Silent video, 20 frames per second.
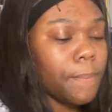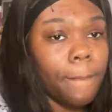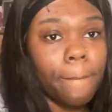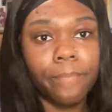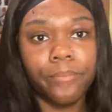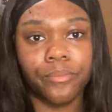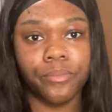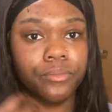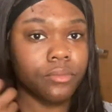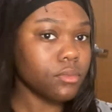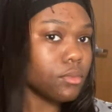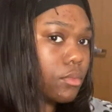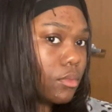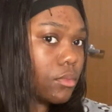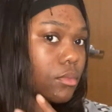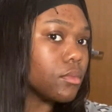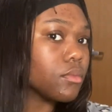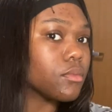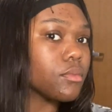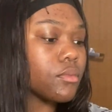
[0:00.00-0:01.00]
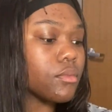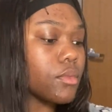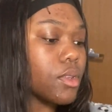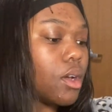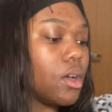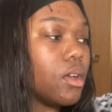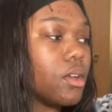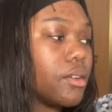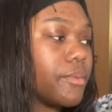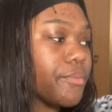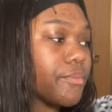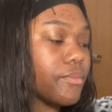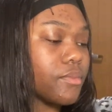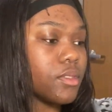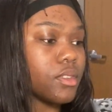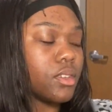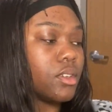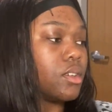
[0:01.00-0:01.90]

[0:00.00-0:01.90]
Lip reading: And I think I'm gonna keep straightening it,